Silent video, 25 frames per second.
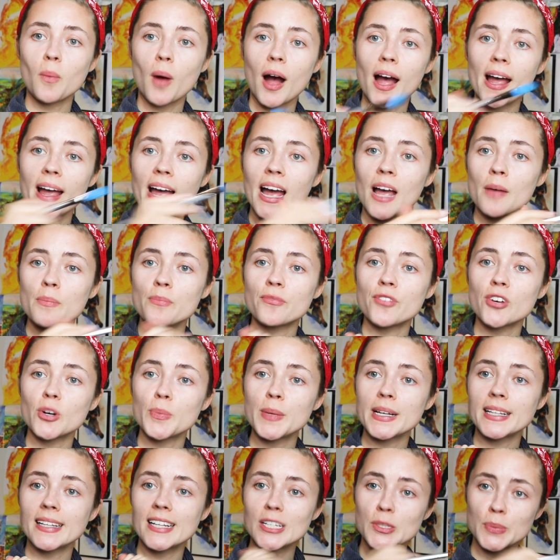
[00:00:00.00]
why I'm
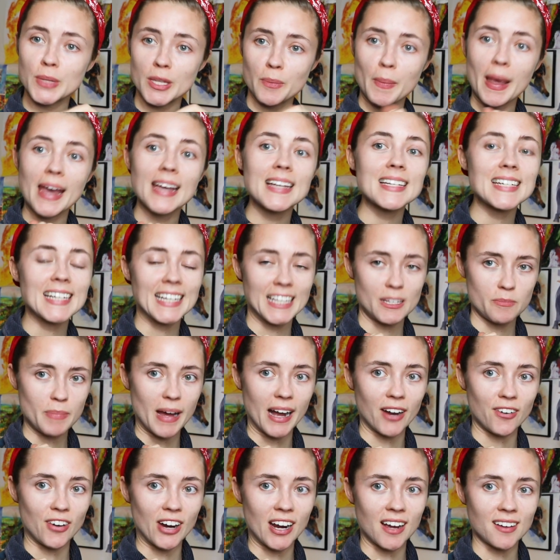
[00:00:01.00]
filming this with the painting in the
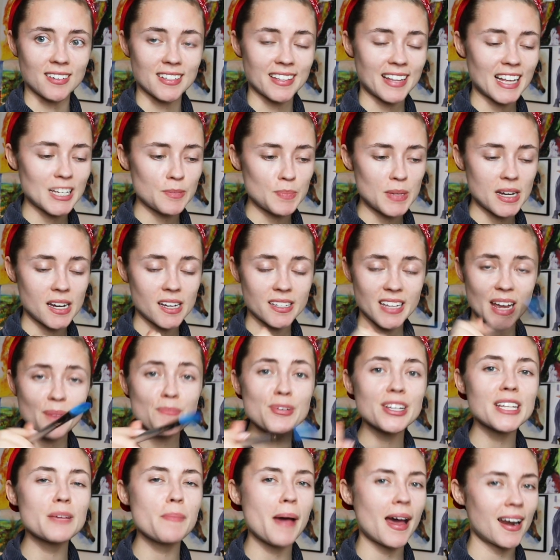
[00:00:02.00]
background, and that's because I'm
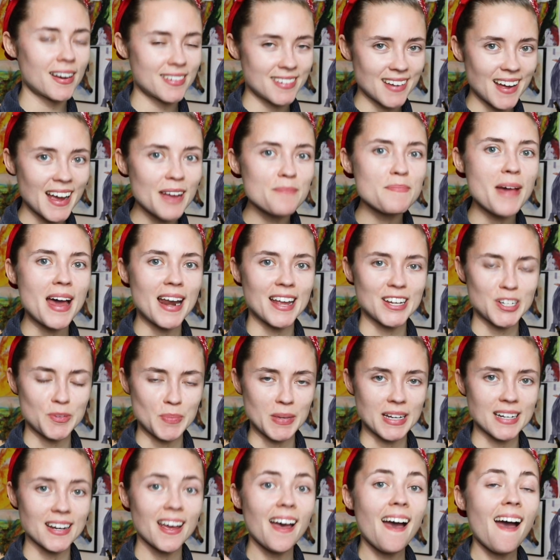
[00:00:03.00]
really bad at time
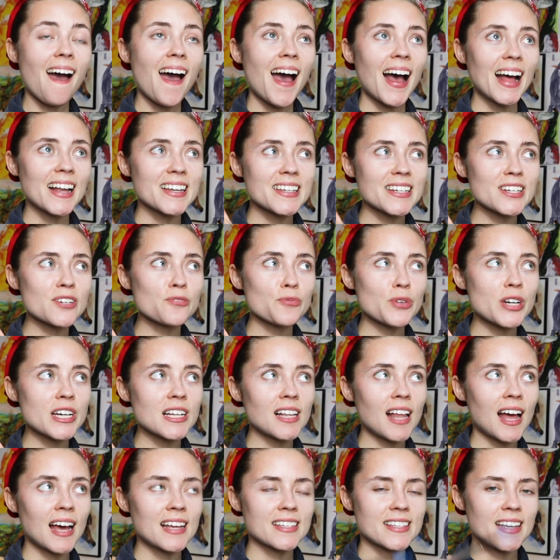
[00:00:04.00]
management and didn't
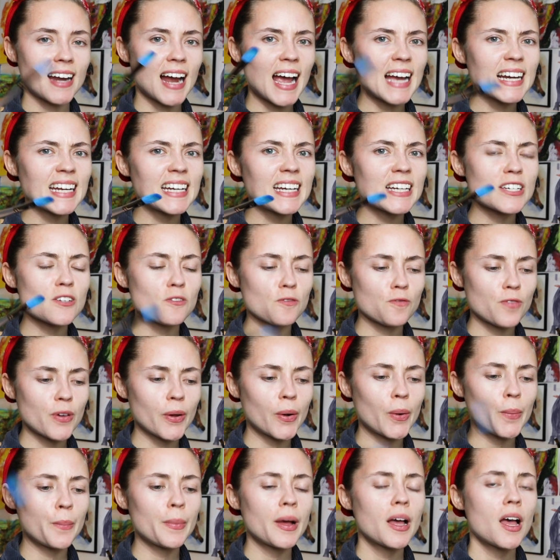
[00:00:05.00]
realize that I needed to
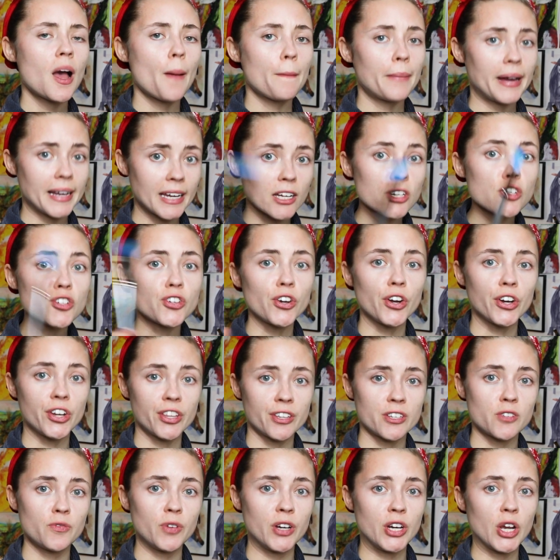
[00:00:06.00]
film my intro to
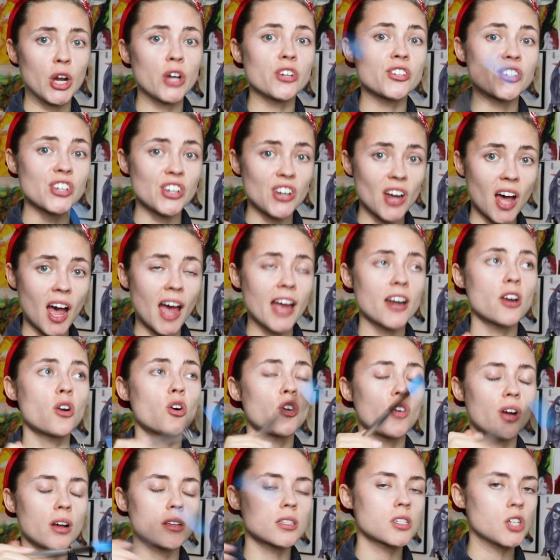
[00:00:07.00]
this video tonight
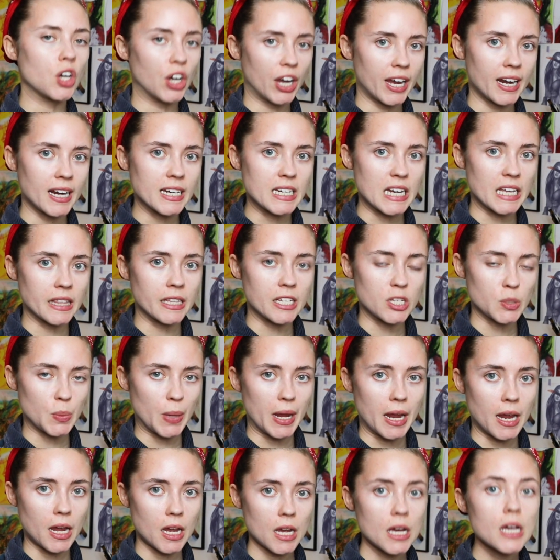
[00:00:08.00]
or else not get it done this
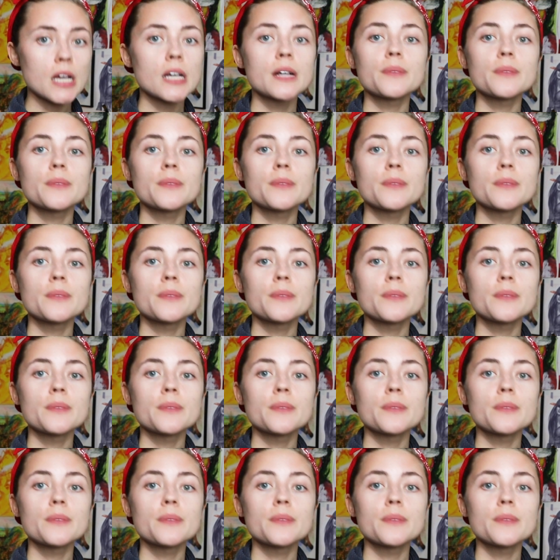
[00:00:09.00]
week.